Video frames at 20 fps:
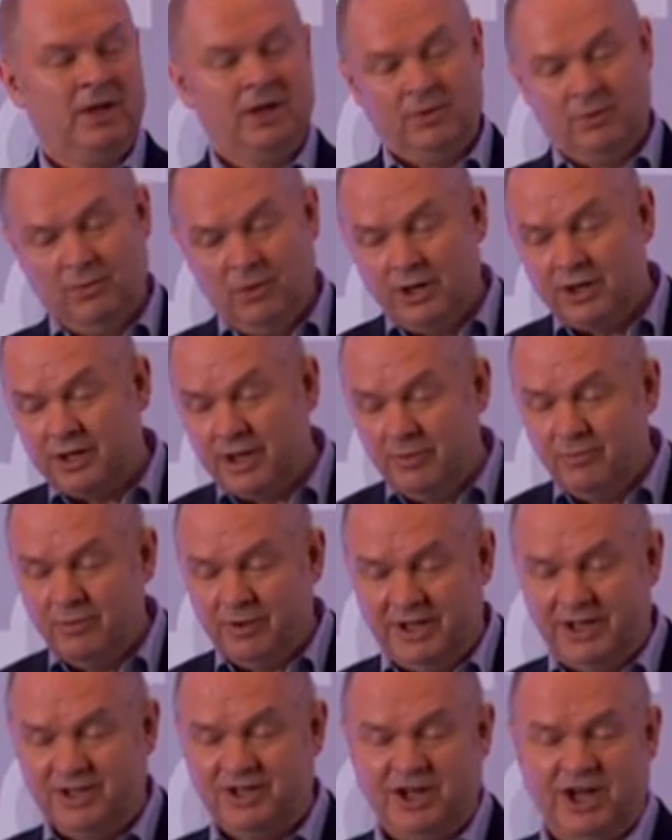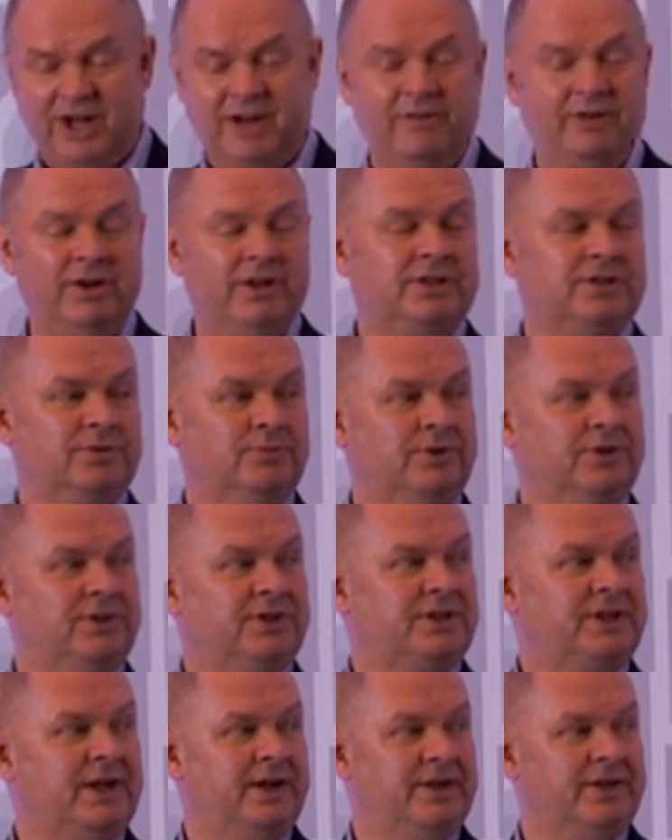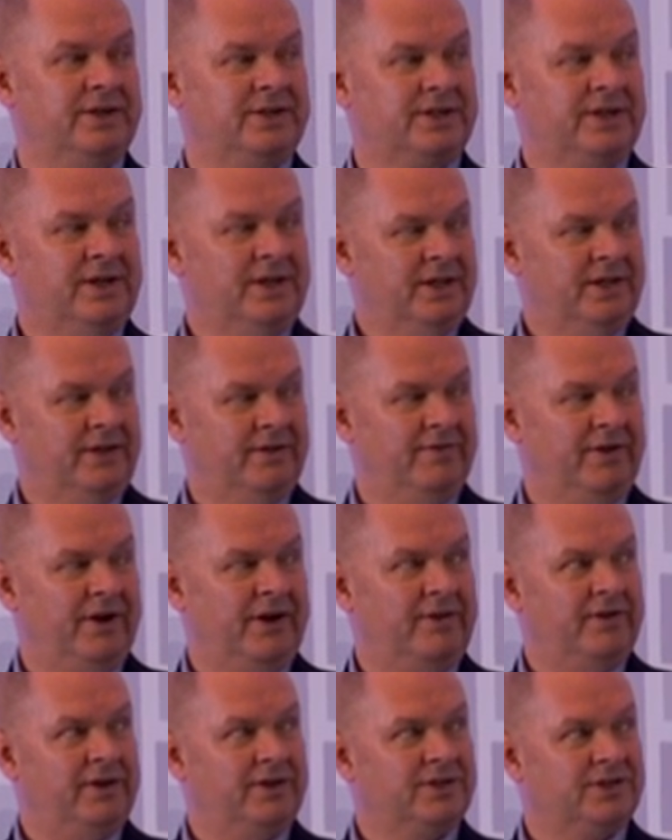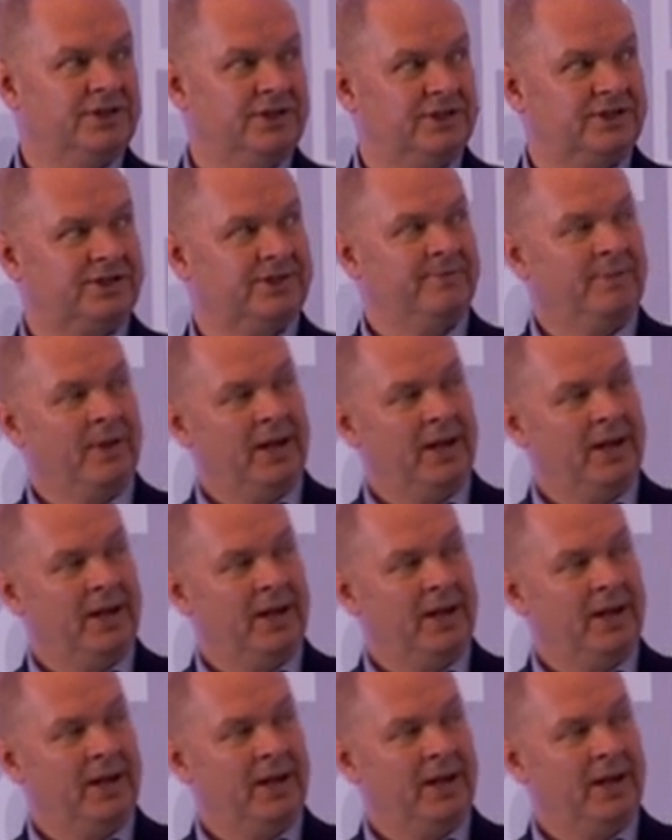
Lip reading: working with each area to understand the variances,